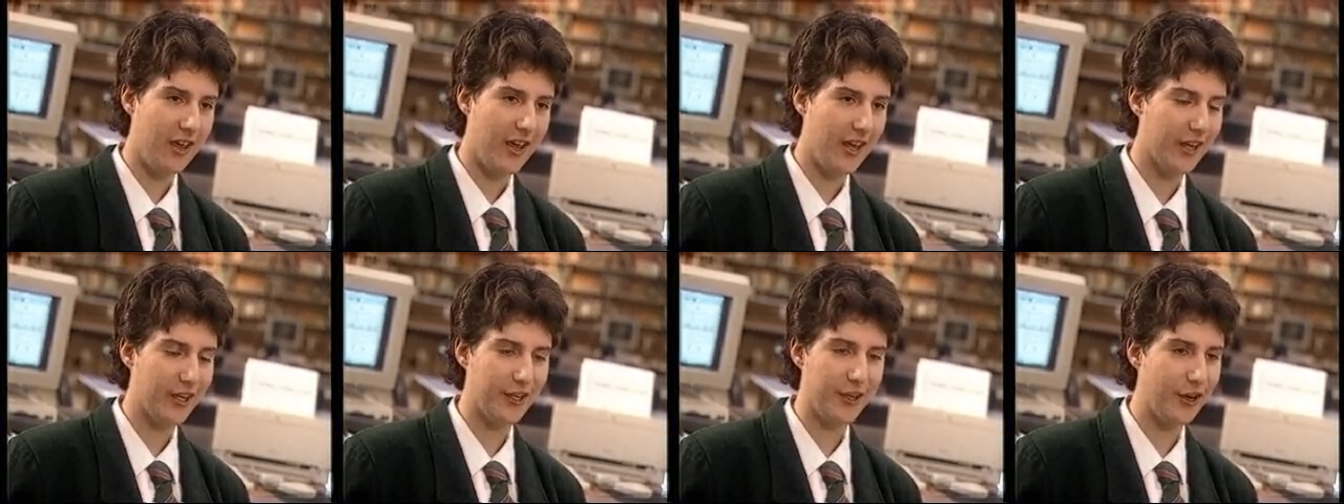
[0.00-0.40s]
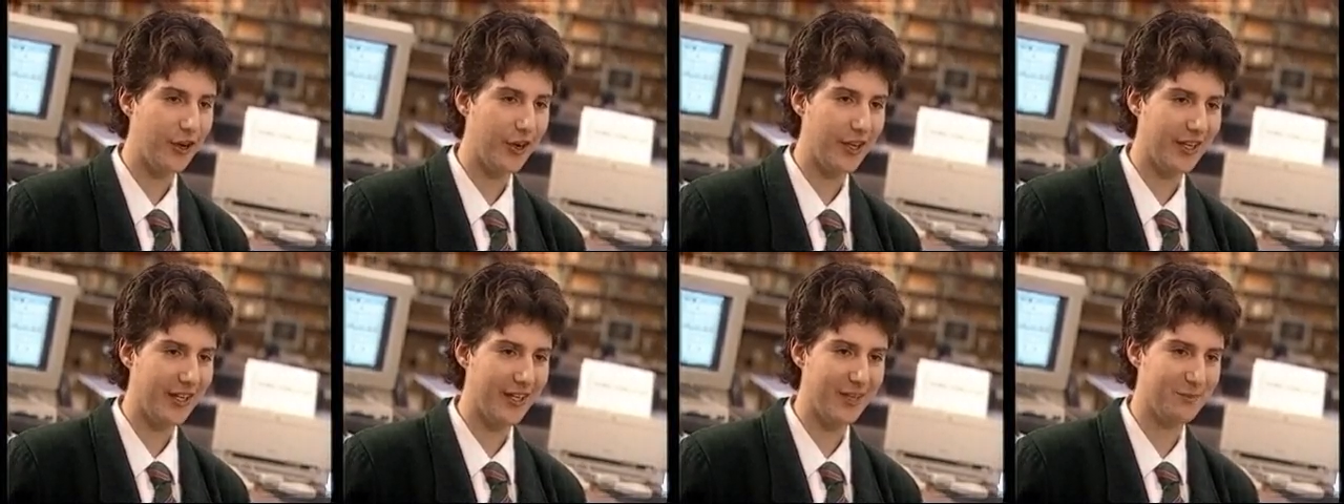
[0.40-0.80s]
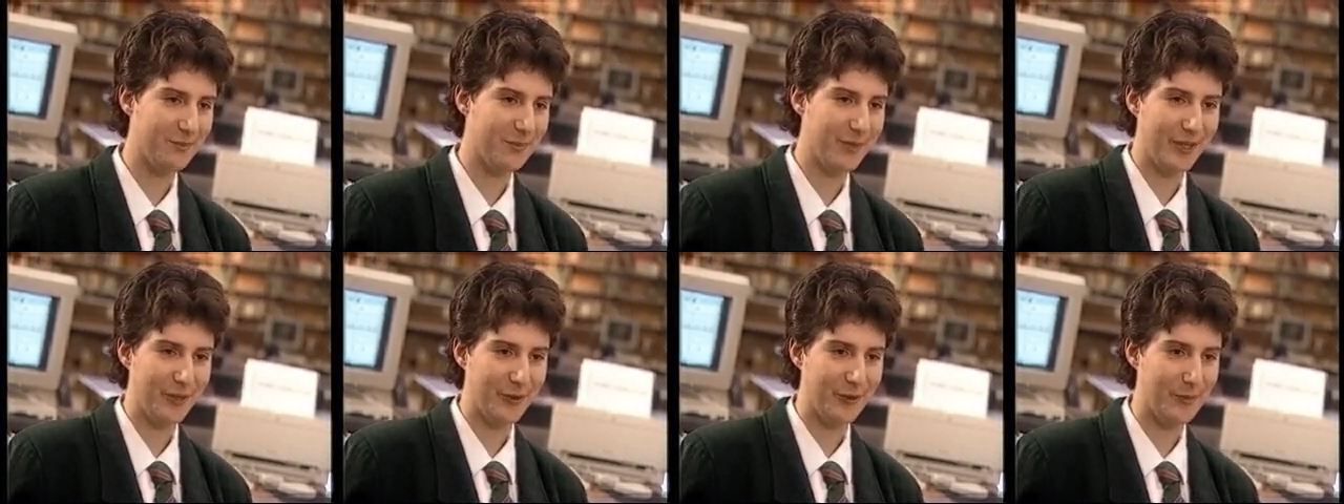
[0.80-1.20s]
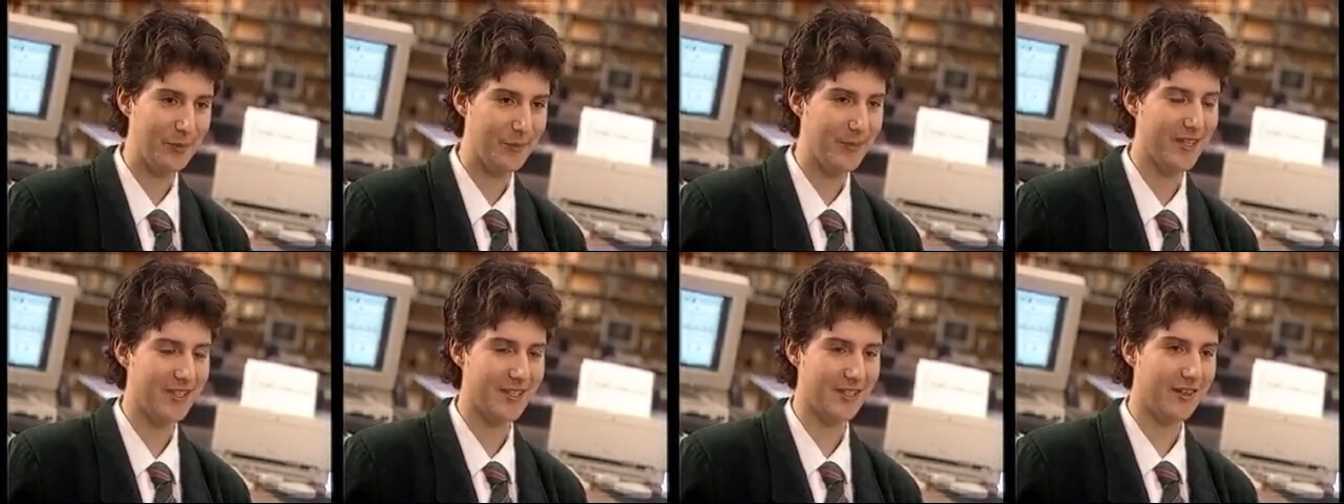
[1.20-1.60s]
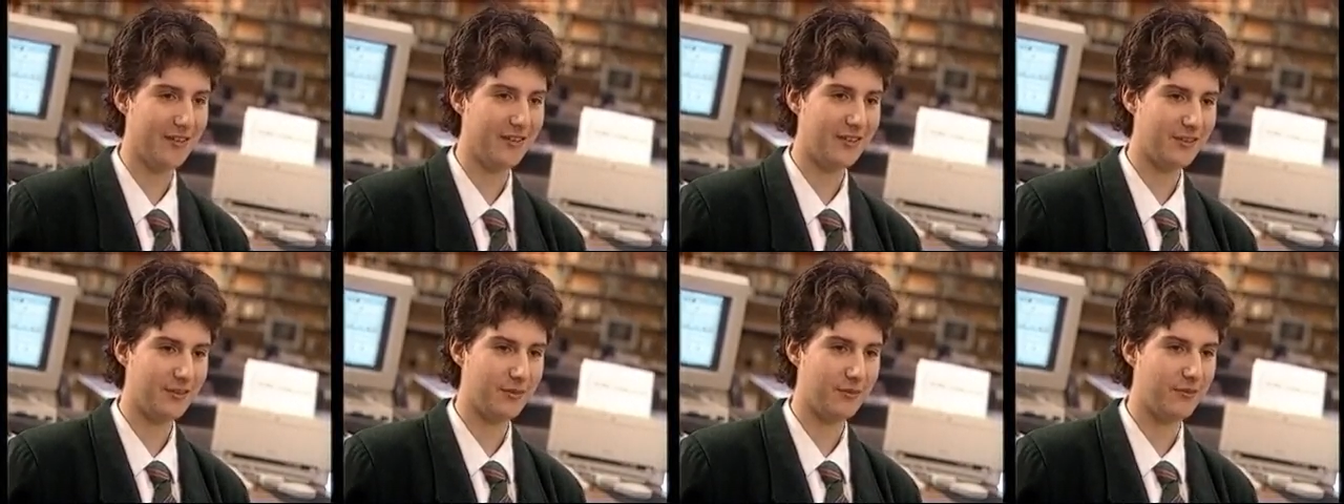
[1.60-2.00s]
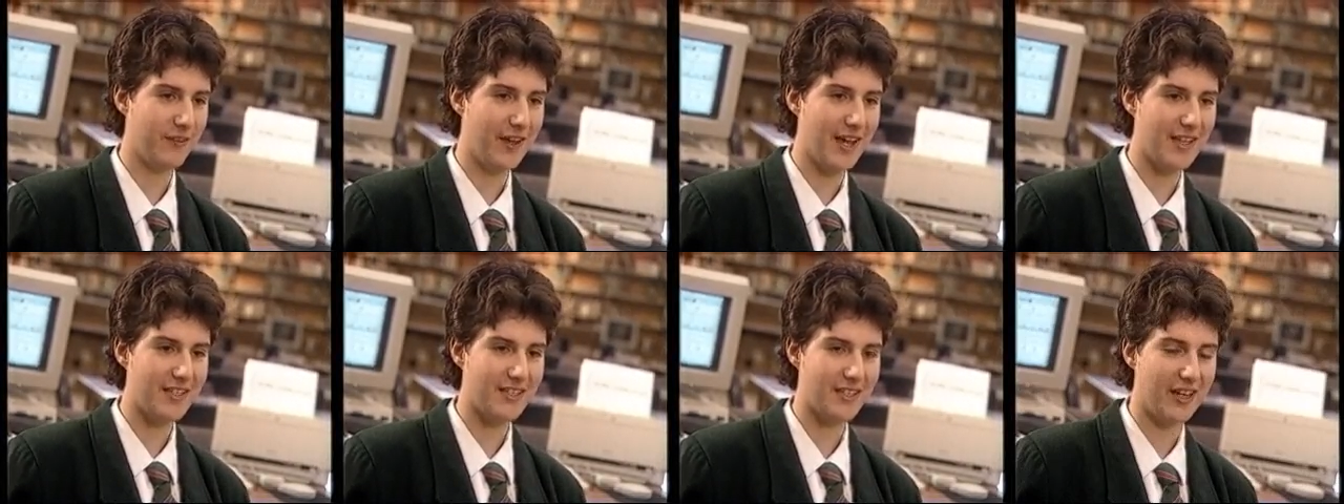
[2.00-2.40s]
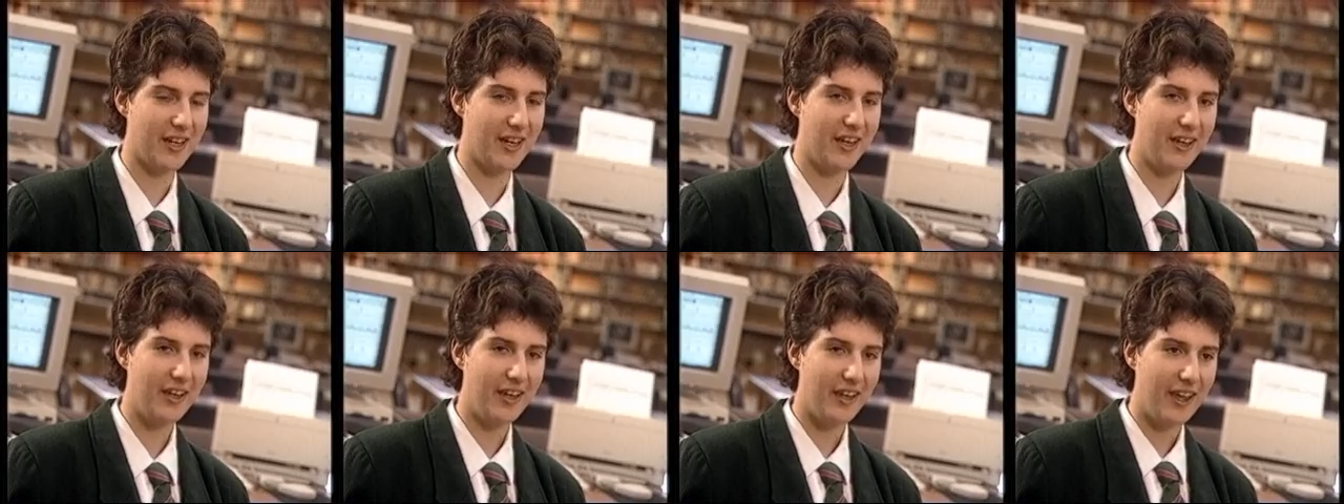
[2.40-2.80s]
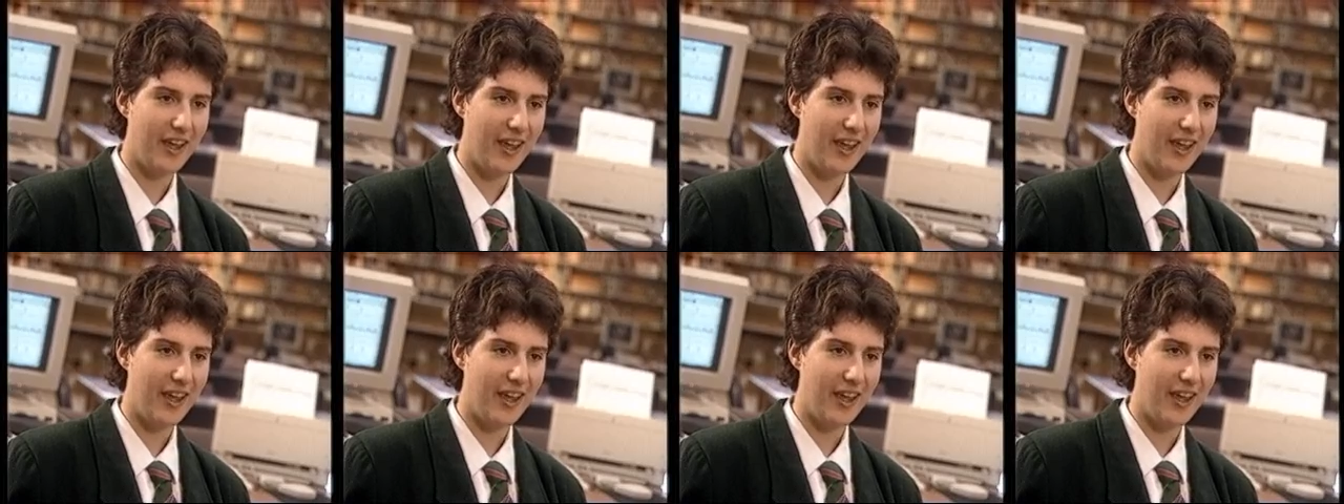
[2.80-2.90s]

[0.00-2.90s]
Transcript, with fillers: it can only get bigger and better faster.